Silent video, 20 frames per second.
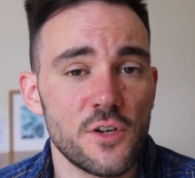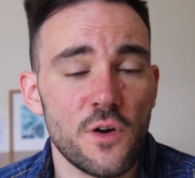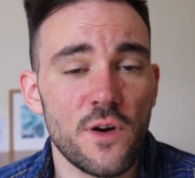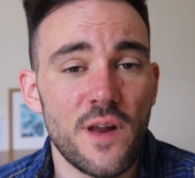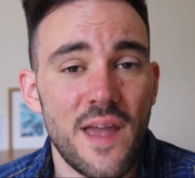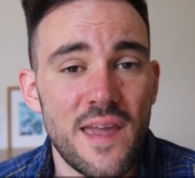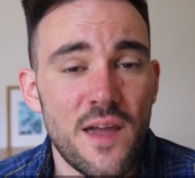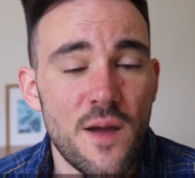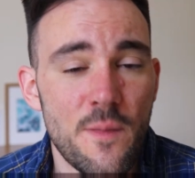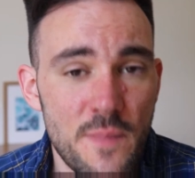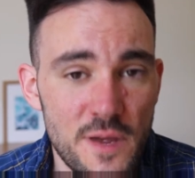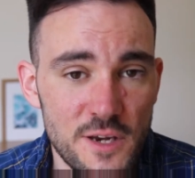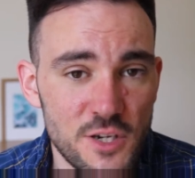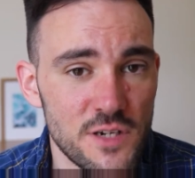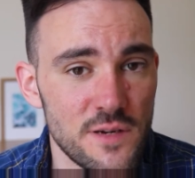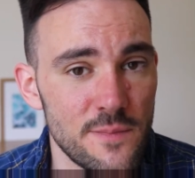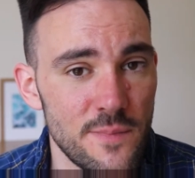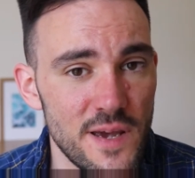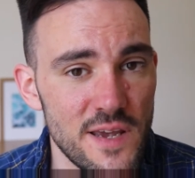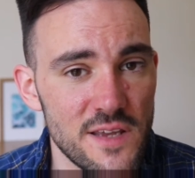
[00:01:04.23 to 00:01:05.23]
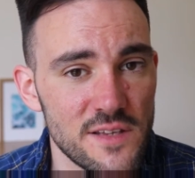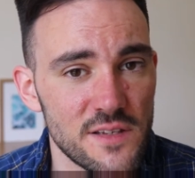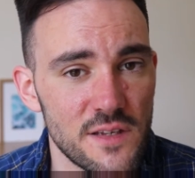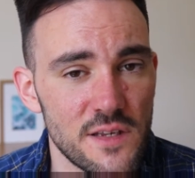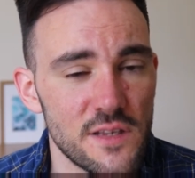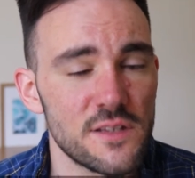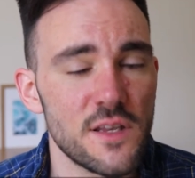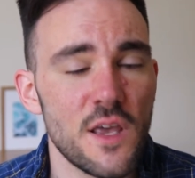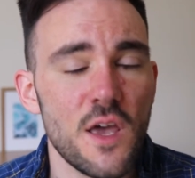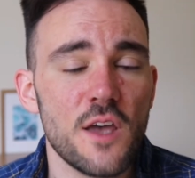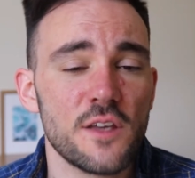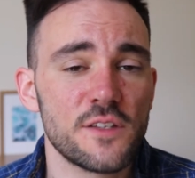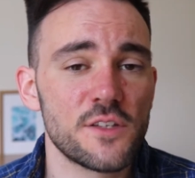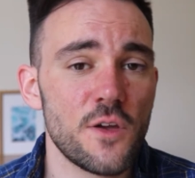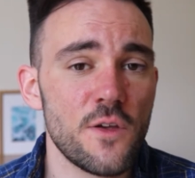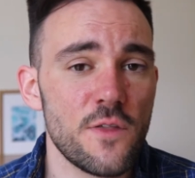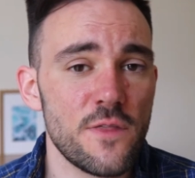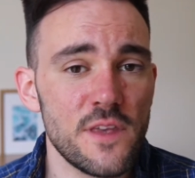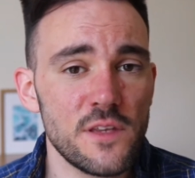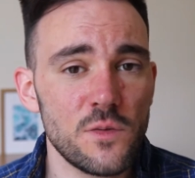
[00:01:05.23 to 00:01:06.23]
on a commission basis.
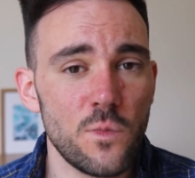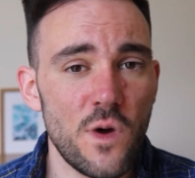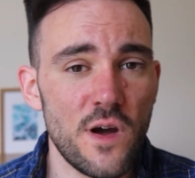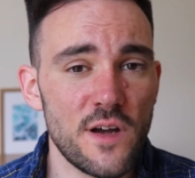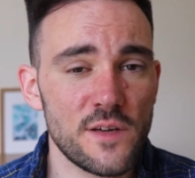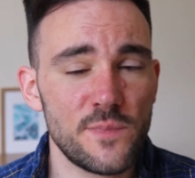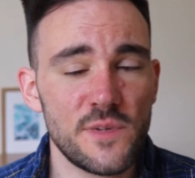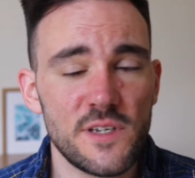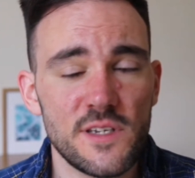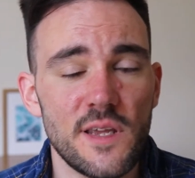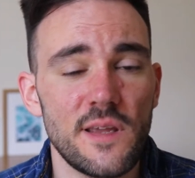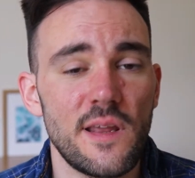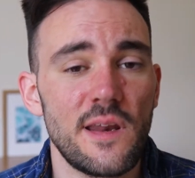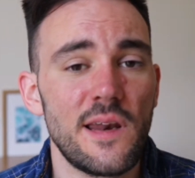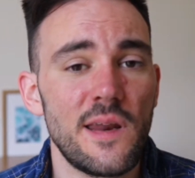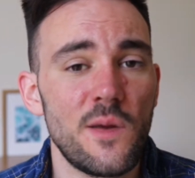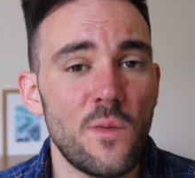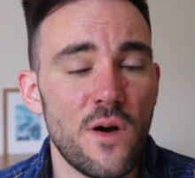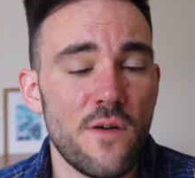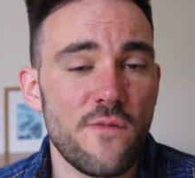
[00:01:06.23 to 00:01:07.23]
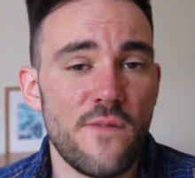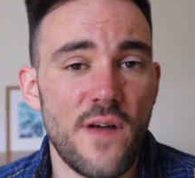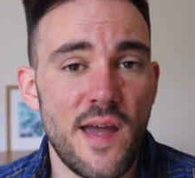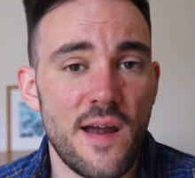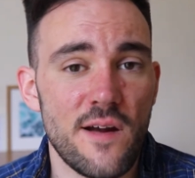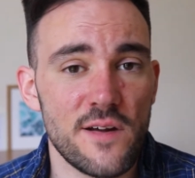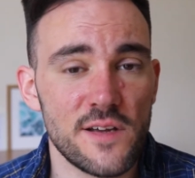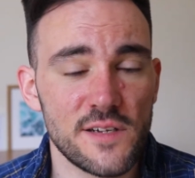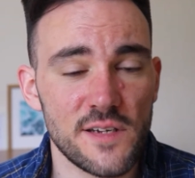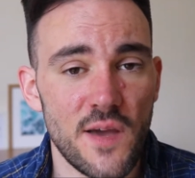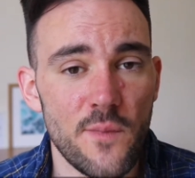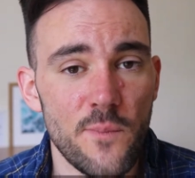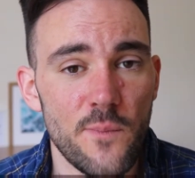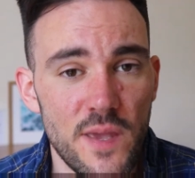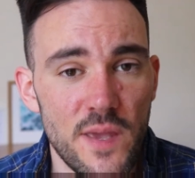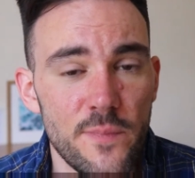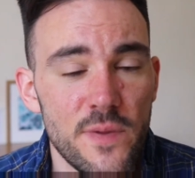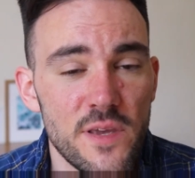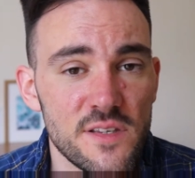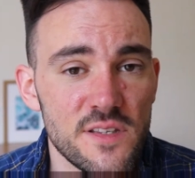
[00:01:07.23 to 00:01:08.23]
So this works particularly well for areas like
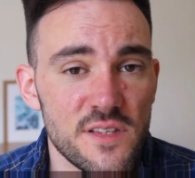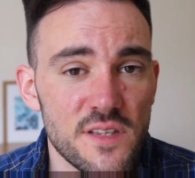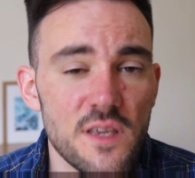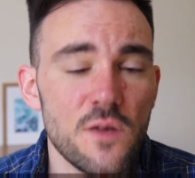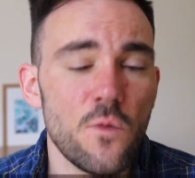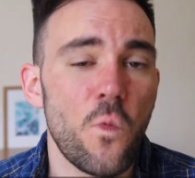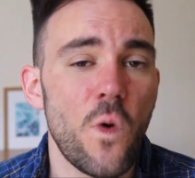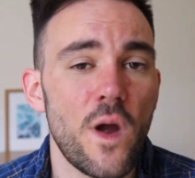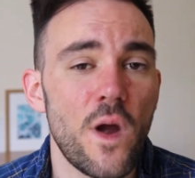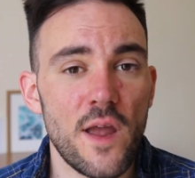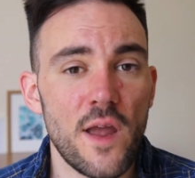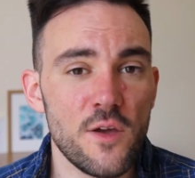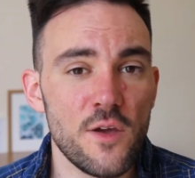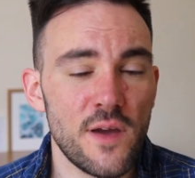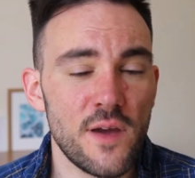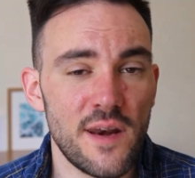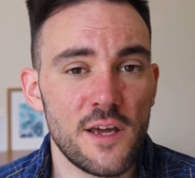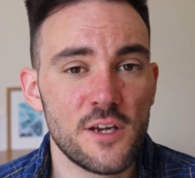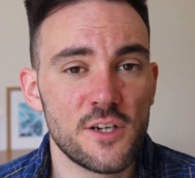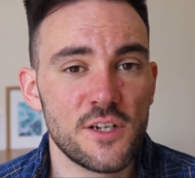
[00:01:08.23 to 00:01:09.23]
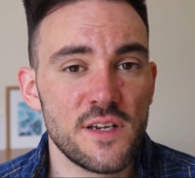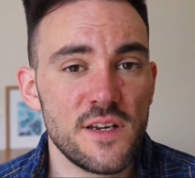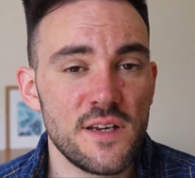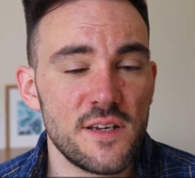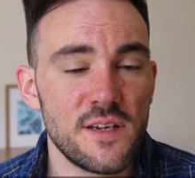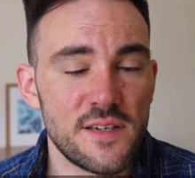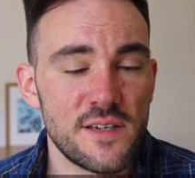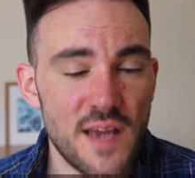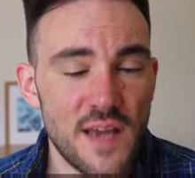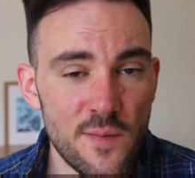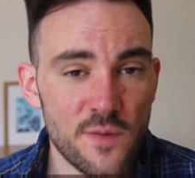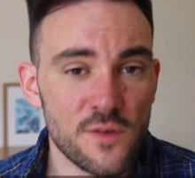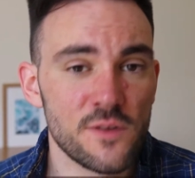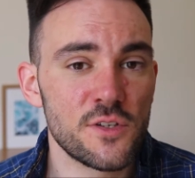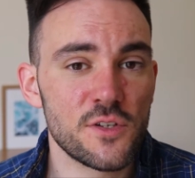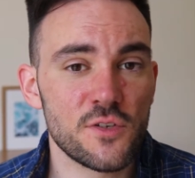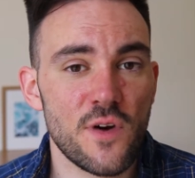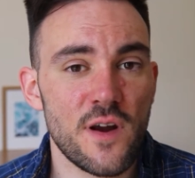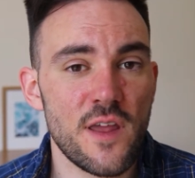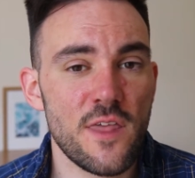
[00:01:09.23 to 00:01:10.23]
PPC, where you can actually
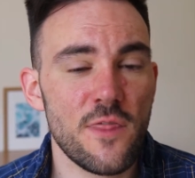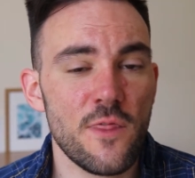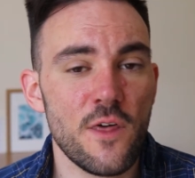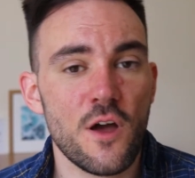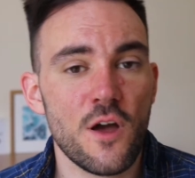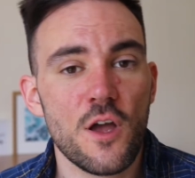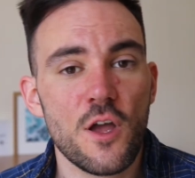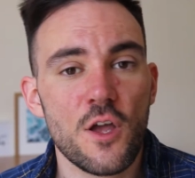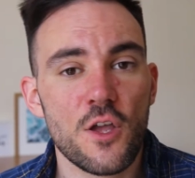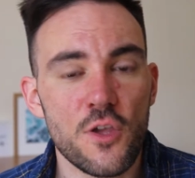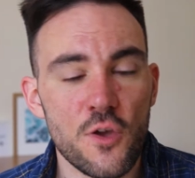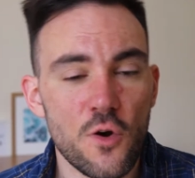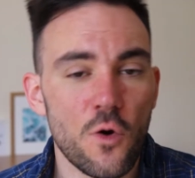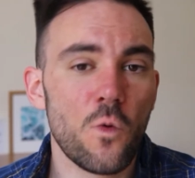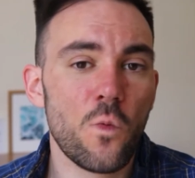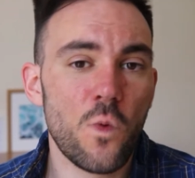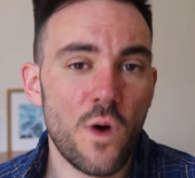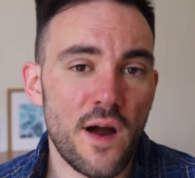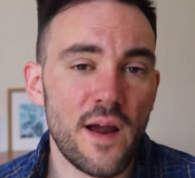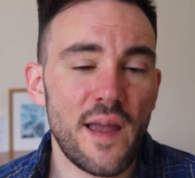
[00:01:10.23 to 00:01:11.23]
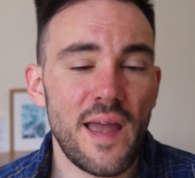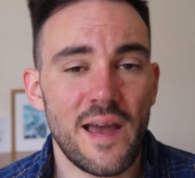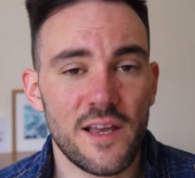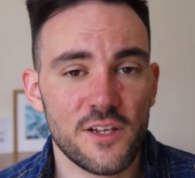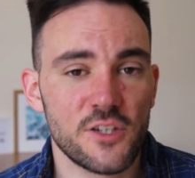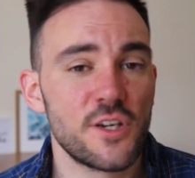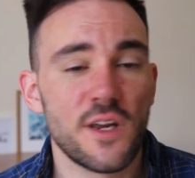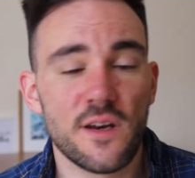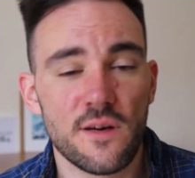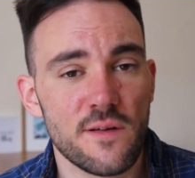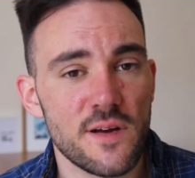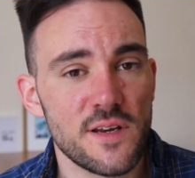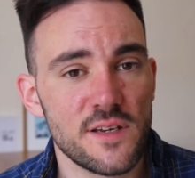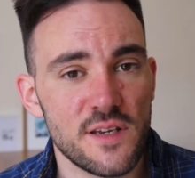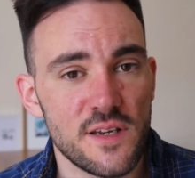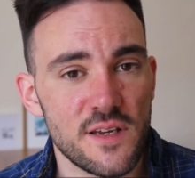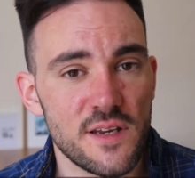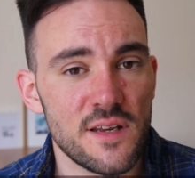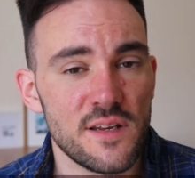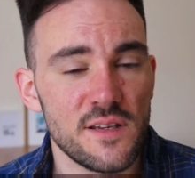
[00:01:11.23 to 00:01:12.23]
demonstrate that your work has
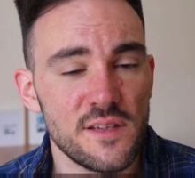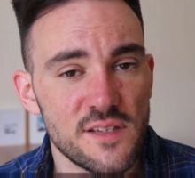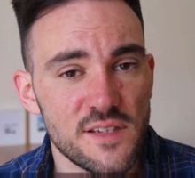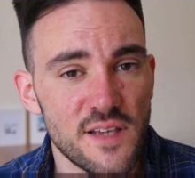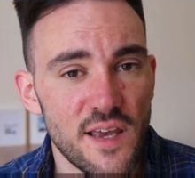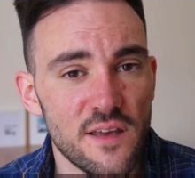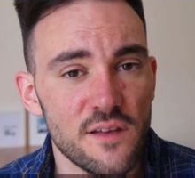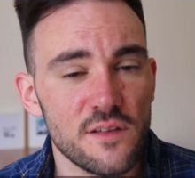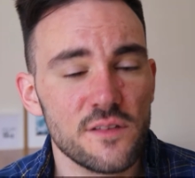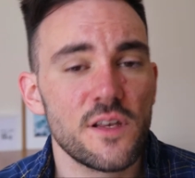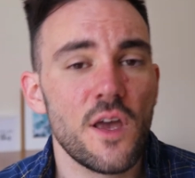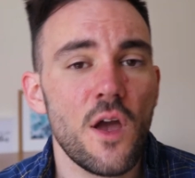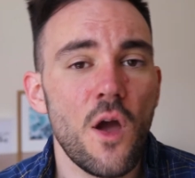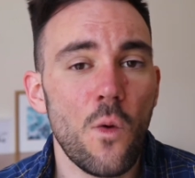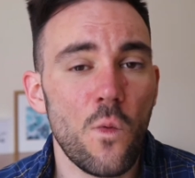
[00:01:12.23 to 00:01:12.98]
generated in sales.